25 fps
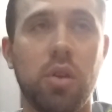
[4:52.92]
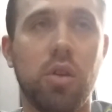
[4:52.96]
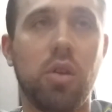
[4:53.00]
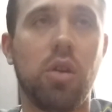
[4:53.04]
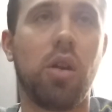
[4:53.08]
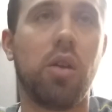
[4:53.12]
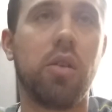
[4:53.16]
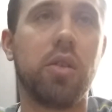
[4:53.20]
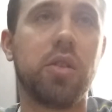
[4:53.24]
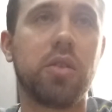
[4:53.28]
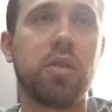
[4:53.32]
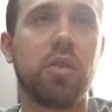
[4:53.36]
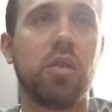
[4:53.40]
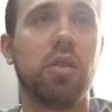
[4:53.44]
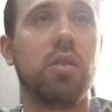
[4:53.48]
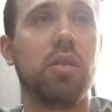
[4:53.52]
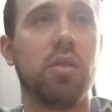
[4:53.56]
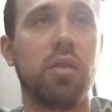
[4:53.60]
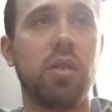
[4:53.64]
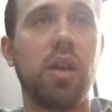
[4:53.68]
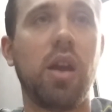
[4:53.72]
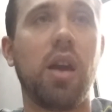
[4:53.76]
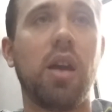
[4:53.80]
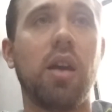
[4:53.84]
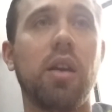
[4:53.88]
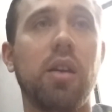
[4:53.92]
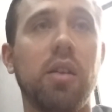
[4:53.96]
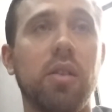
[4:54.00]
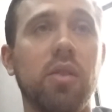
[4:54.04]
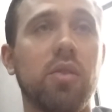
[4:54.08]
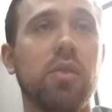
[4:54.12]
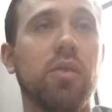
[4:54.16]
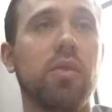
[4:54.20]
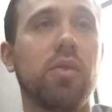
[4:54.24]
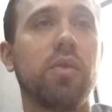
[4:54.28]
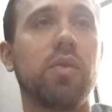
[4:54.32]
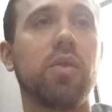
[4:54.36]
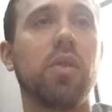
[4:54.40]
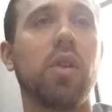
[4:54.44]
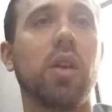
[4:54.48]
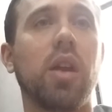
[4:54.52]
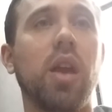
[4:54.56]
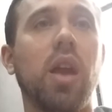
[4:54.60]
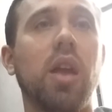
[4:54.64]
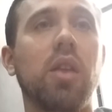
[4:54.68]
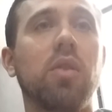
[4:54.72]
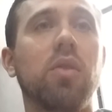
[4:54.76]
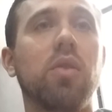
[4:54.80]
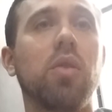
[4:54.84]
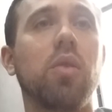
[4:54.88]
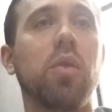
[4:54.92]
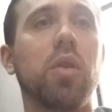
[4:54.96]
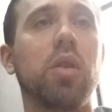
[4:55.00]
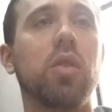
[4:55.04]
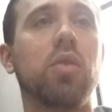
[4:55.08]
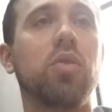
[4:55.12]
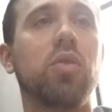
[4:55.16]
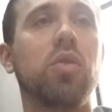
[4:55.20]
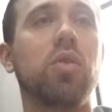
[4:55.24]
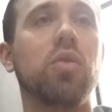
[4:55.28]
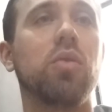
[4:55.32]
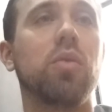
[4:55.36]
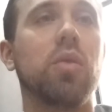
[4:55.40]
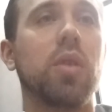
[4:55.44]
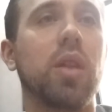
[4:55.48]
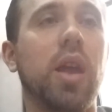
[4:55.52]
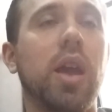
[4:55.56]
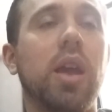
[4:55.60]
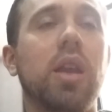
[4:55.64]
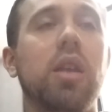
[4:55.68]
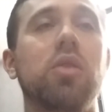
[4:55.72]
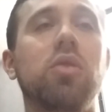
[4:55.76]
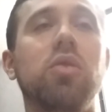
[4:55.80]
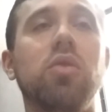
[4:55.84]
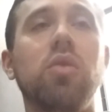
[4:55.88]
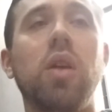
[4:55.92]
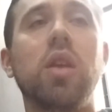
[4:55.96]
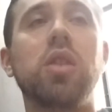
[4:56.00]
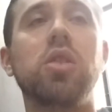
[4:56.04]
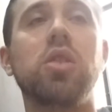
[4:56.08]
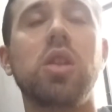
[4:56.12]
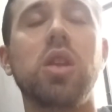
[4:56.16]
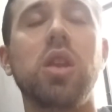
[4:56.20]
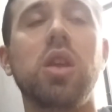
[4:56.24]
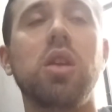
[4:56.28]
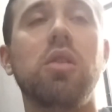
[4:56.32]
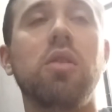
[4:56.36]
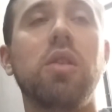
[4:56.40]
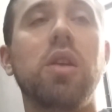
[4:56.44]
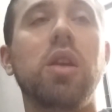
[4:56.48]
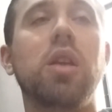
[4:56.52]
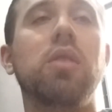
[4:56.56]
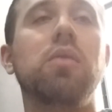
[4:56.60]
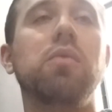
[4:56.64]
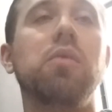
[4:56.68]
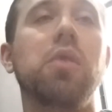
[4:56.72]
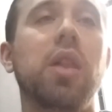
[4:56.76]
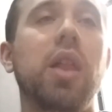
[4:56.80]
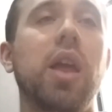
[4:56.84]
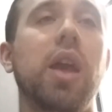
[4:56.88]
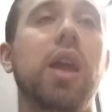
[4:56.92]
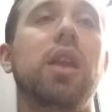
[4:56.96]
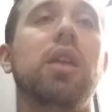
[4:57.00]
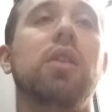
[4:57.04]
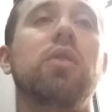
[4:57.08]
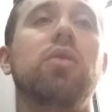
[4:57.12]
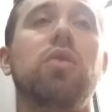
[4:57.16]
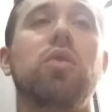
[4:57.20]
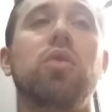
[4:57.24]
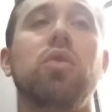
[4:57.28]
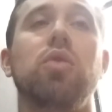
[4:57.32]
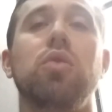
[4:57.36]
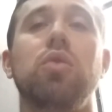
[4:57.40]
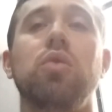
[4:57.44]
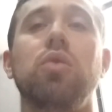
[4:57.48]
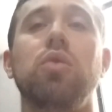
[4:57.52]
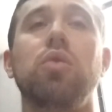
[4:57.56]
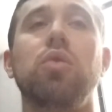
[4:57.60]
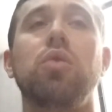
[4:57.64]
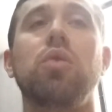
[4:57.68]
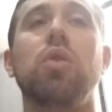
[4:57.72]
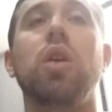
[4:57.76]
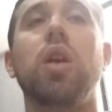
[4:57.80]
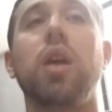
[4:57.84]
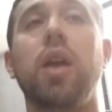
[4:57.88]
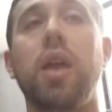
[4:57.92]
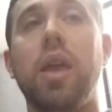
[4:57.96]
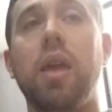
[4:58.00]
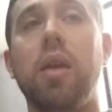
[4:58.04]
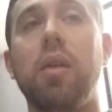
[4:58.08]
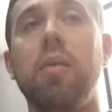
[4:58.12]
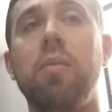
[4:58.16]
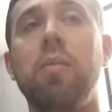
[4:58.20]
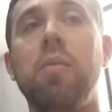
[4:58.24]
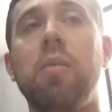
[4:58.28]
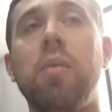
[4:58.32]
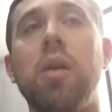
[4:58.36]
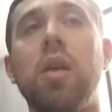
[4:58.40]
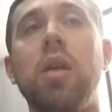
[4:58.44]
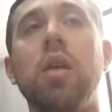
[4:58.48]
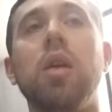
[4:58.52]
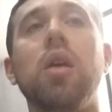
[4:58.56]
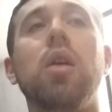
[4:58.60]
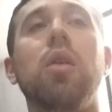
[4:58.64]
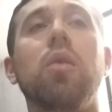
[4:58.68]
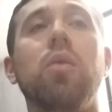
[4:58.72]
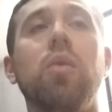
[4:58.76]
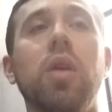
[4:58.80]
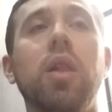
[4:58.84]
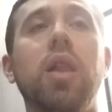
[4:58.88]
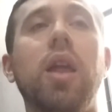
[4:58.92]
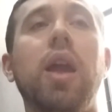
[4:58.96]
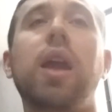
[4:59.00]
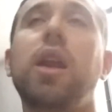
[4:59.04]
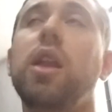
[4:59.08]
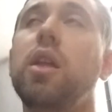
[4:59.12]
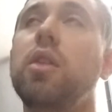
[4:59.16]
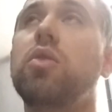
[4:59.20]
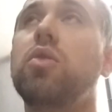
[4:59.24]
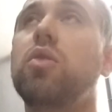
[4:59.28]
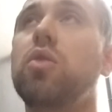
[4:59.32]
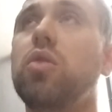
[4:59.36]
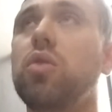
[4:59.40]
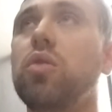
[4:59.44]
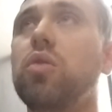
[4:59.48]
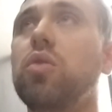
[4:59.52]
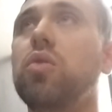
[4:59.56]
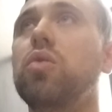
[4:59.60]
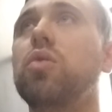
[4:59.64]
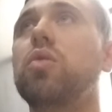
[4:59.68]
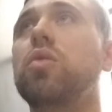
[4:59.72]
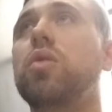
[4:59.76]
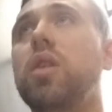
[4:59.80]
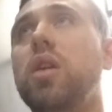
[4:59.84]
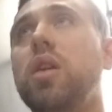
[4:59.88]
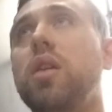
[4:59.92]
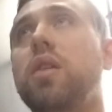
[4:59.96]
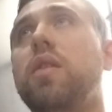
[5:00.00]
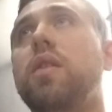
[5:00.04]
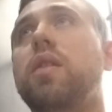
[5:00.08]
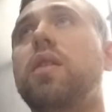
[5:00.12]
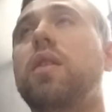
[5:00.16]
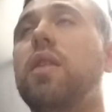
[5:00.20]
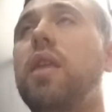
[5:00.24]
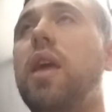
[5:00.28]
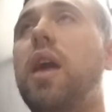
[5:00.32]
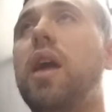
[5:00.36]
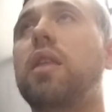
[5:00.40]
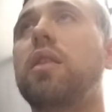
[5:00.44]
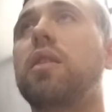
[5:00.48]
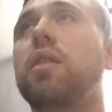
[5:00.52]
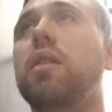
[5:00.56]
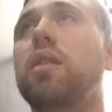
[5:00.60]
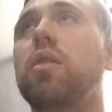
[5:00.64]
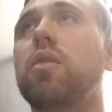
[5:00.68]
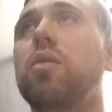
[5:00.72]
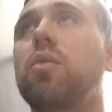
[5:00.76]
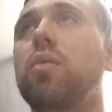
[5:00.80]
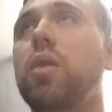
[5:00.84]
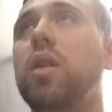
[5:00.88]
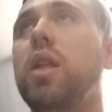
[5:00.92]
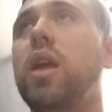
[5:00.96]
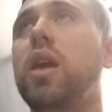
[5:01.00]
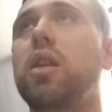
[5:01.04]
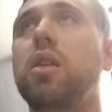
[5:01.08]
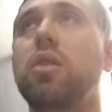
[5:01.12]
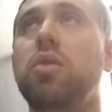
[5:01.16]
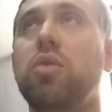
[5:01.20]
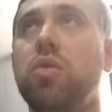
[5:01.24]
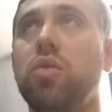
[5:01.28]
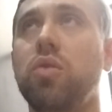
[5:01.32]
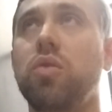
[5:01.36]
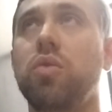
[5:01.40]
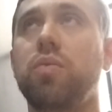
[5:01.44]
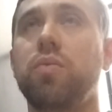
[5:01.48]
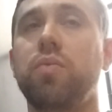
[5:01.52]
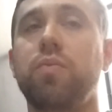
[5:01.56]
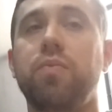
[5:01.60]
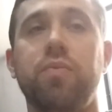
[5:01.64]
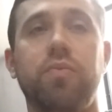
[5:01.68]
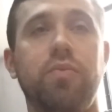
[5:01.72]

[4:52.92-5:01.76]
Oh, you're always going to, yeah. again, the word to, related to engineering, related to him, related to this, that, related to.